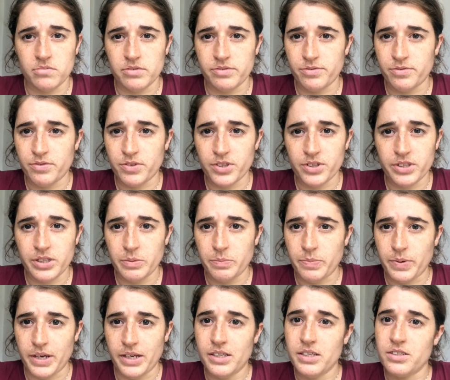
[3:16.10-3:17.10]
40
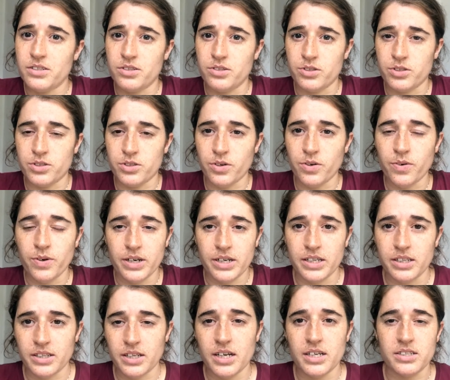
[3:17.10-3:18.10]
pages or so, and
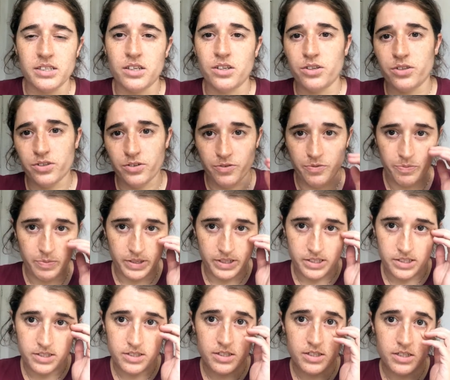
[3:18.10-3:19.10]
it has a lot of
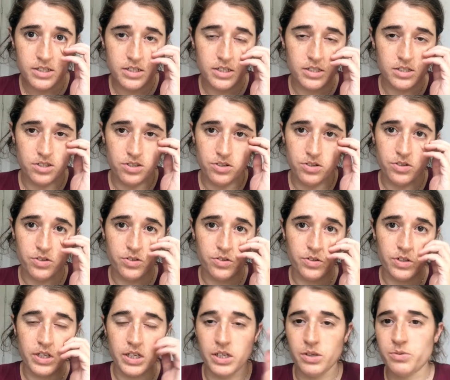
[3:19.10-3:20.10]
pictures,
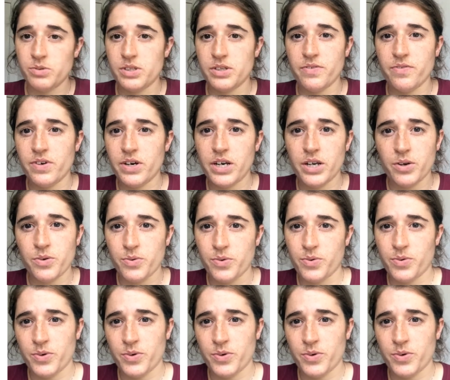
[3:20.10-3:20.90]
so it was a very